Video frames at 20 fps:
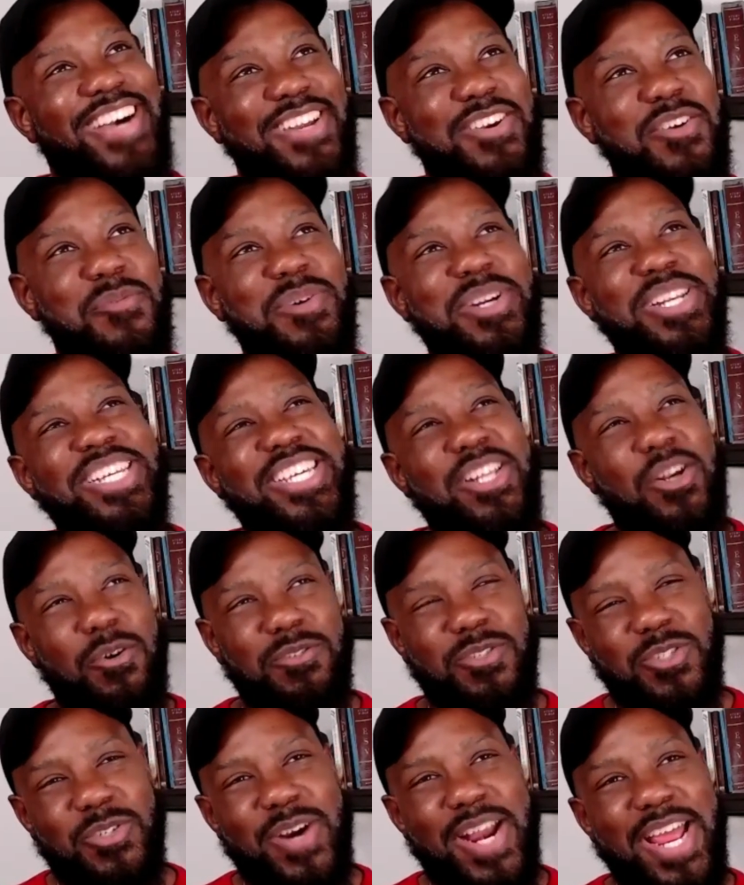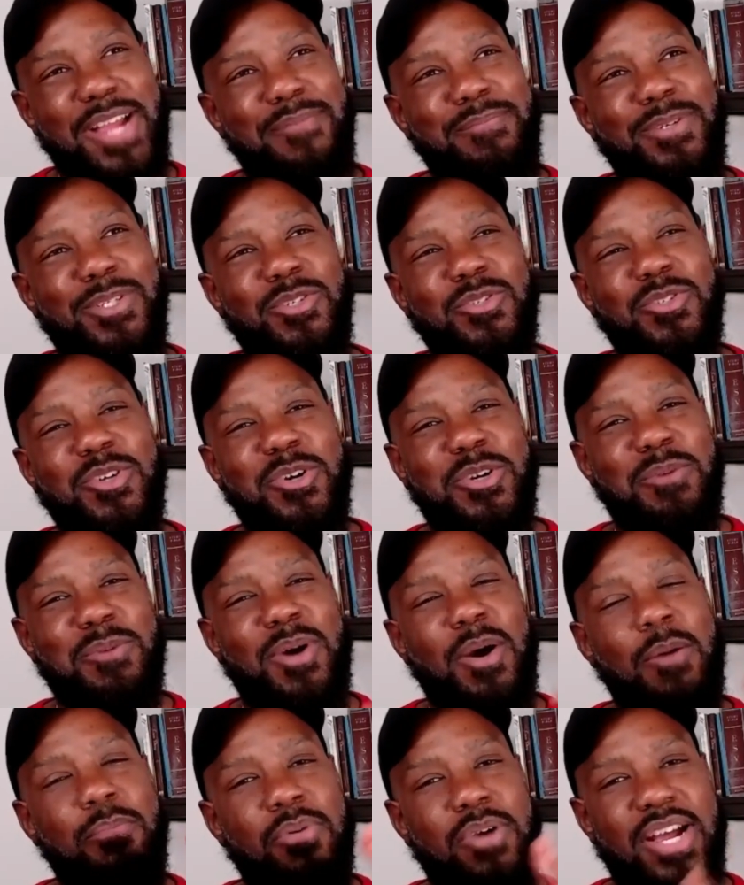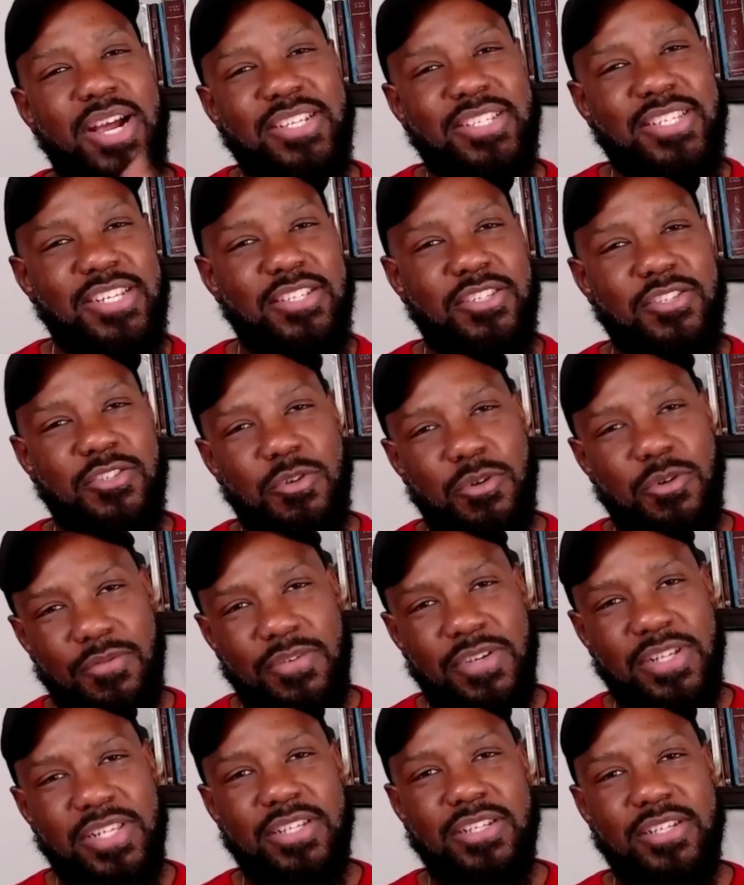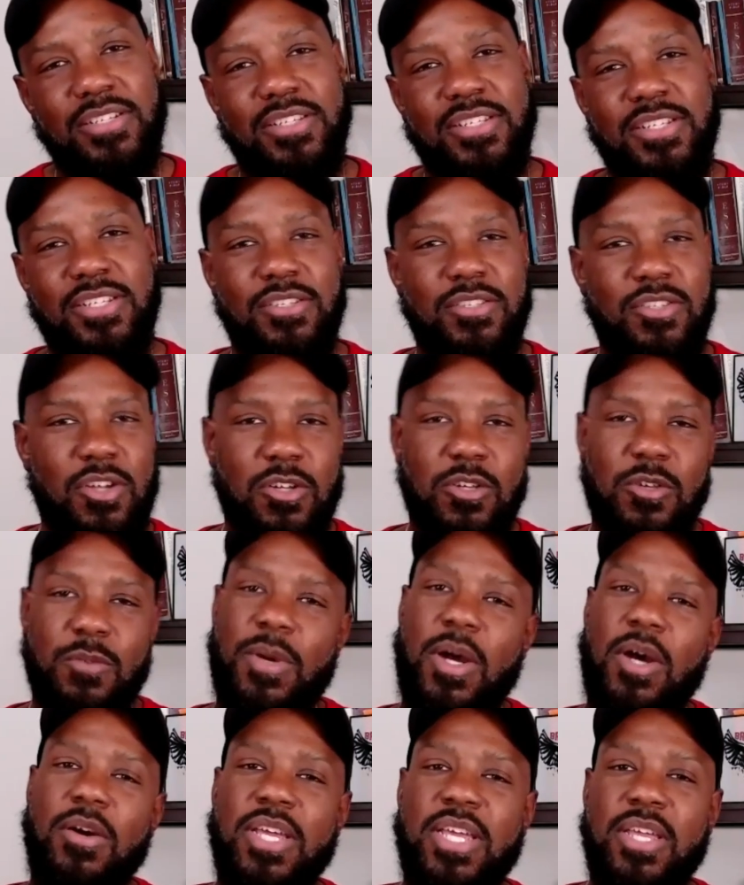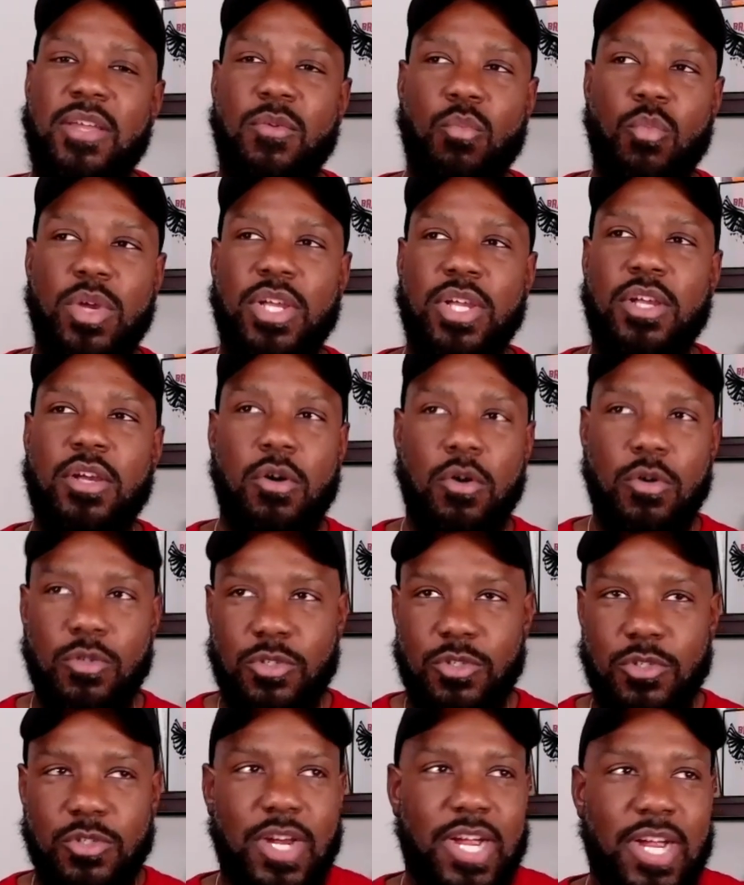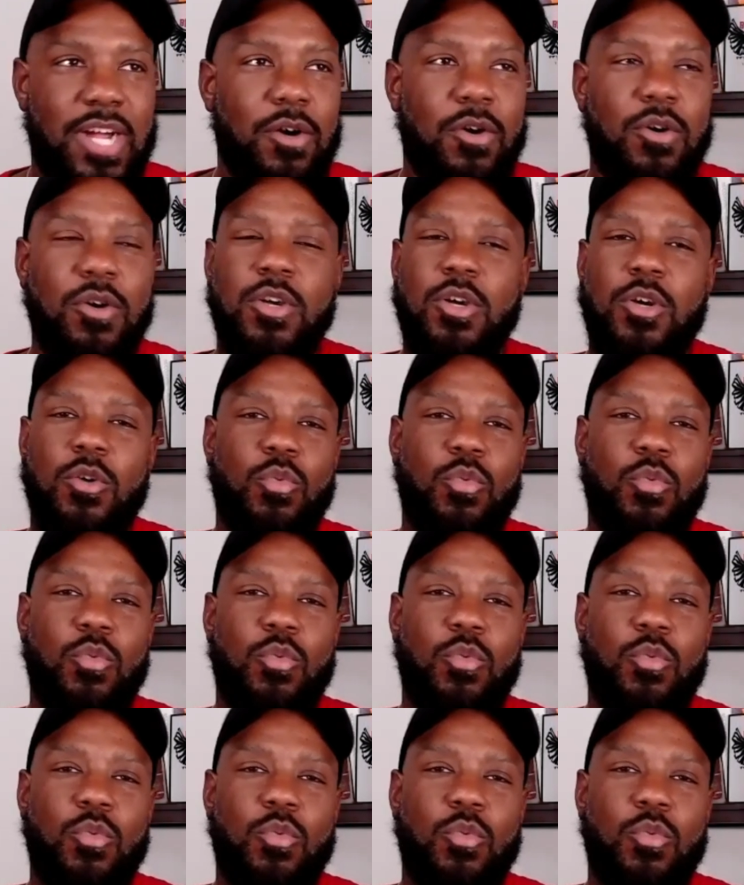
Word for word: I don't want to get off track, but you talked about processing your feelings and you talked about in with culture how